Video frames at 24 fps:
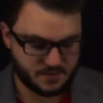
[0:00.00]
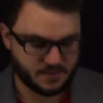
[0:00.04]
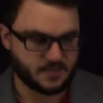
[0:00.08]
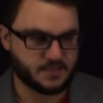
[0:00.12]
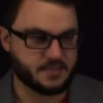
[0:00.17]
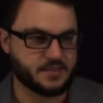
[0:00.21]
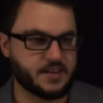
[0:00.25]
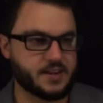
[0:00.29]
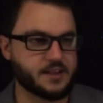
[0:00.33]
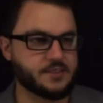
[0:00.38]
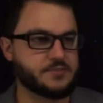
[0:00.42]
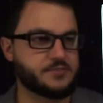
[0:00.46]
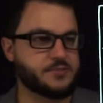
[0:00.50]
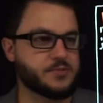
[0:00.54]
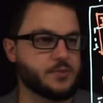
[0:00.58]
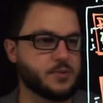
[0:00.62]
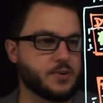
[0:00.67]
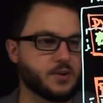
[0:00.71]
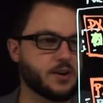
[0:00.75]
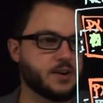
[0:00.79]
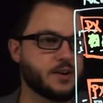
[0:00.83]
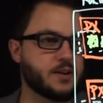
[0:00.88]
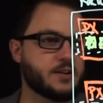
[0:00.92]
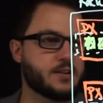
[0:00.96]

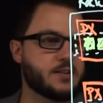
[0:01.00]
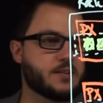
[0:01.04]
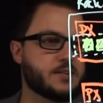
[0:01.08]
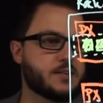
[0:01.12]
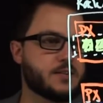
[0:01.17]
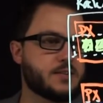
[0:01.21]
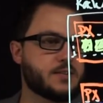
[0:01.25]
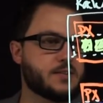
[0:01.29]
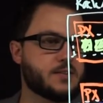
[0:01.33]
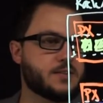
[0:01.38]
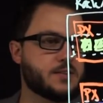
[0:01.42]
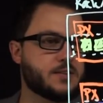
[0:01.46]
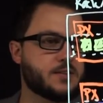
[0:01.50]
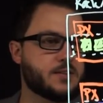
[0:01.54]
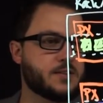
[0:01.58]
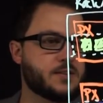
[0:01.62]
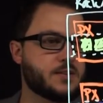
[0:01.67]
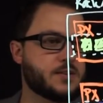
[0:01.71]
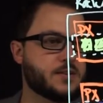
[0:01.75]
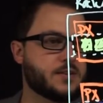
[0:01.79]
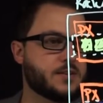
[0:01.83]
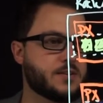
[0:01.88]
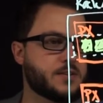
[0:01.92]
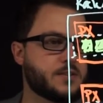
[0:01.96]
therefore,
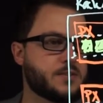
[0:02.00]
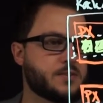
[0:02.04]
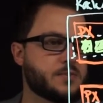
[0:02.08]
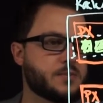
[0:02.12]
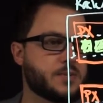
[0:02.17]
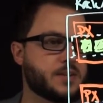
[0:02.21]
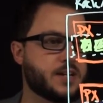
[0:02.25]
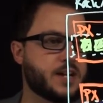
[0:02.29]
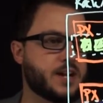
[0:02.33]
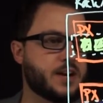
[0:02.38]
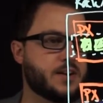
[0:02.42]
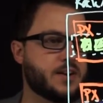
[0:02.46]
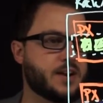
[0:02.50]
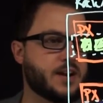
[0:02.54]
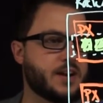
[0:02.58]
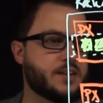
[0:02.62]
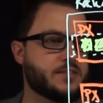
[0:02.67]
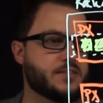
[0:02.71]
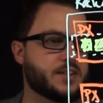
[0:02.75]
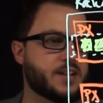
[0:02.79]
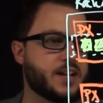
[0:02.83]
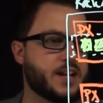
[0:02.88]
we now have an